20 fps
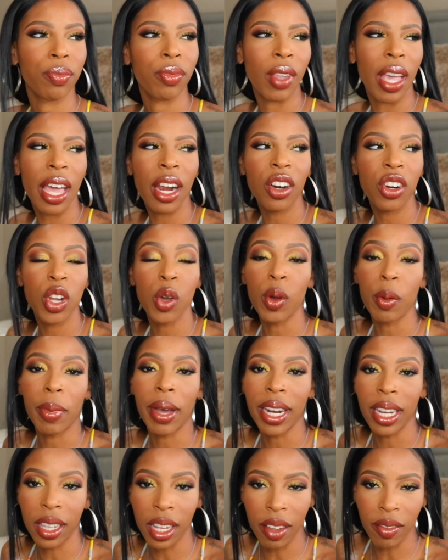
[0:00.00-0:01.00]
I don't know what
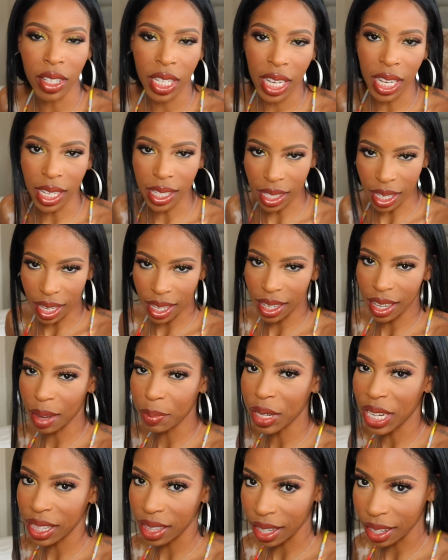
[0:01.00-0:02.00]
body lava tastes like. I'm
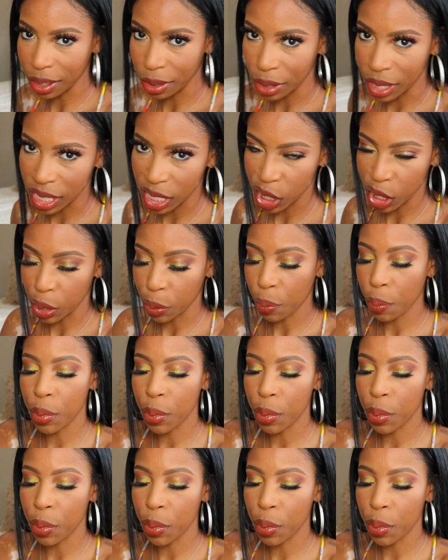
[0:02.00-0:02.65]
not that crazy.